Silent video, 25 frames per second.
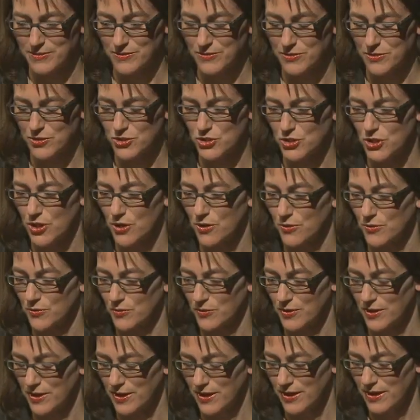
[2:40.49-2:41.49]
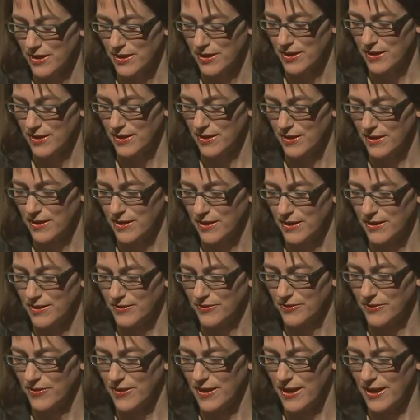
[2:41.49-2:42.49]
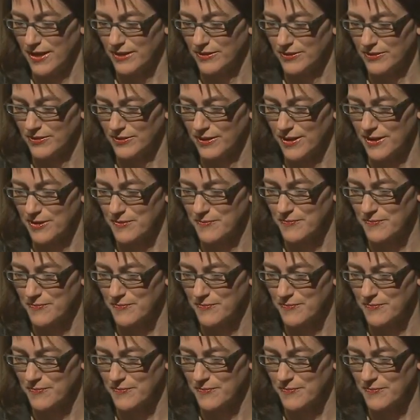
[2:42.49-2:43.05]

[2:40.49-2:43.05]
shown is that,